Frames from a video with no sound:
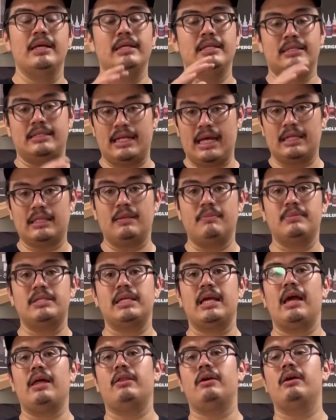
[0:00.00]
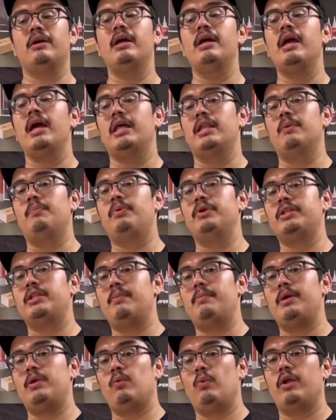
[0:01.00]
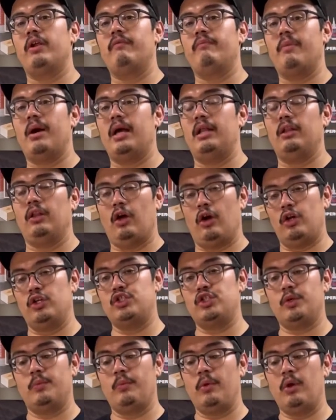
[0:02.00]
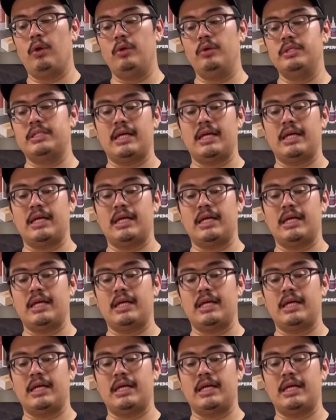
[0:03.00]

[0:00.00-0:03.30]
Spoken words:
stack them together and then put them in one of my larger molds.